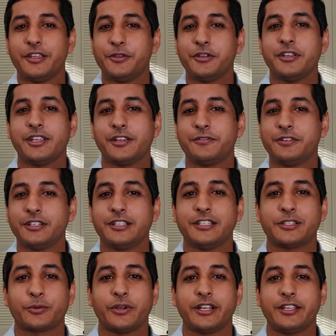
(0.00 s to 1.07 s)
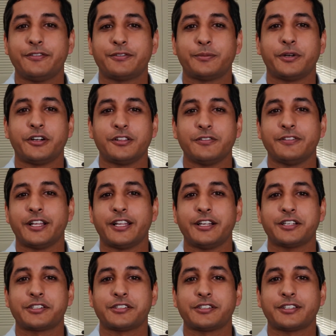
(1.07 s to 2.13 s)
You can get really sweaty from all of that
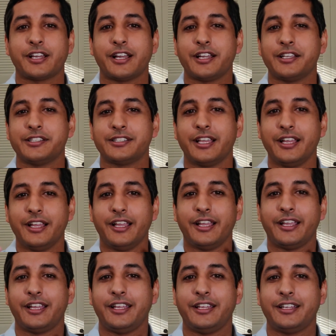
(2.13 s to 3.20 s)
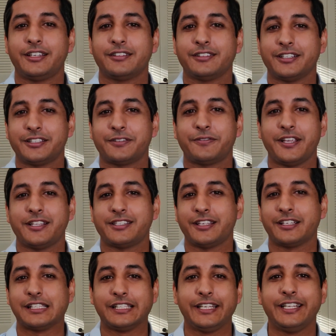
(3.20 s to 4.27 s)
exercise. And let's face
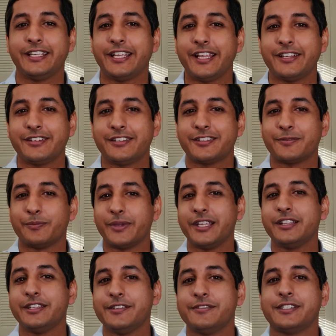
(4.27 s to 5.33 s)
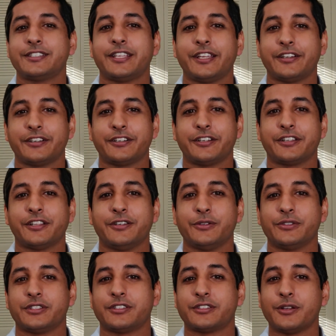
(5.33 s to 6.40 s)
it, cleaning agents may leave a stain on your
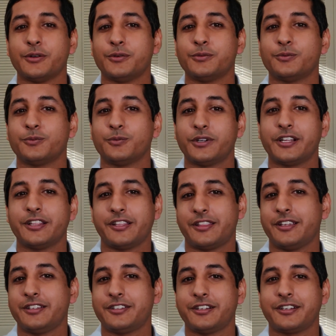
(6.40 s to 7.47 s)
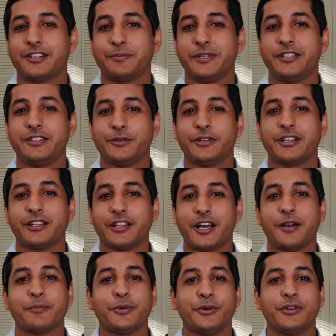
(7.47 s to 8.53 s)
clothes. So one of the things you're going to be doing a
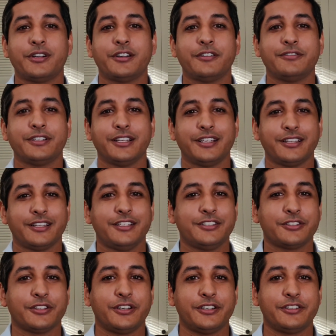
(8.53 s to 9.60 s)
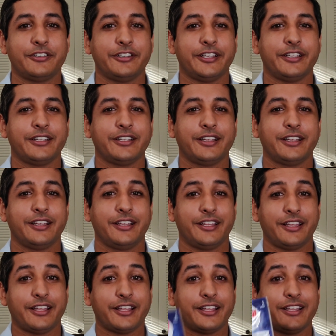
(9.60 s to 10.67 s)
lot more of is laundry.
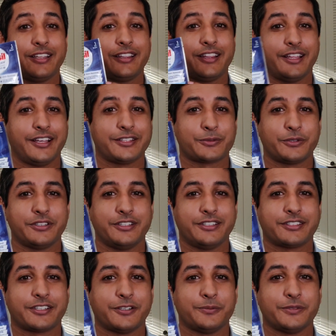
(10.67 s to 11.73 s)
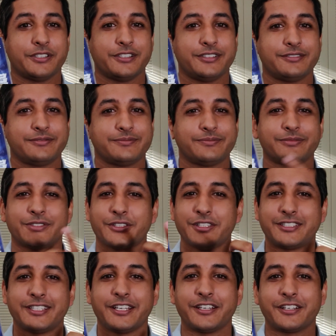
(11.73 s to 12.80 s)
And that's where this comes in. So
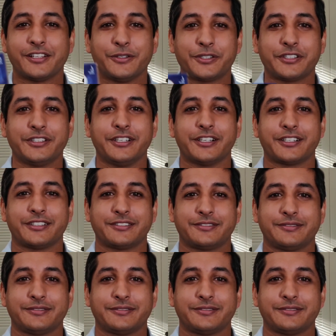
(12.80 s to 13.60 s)
let's take a closer look.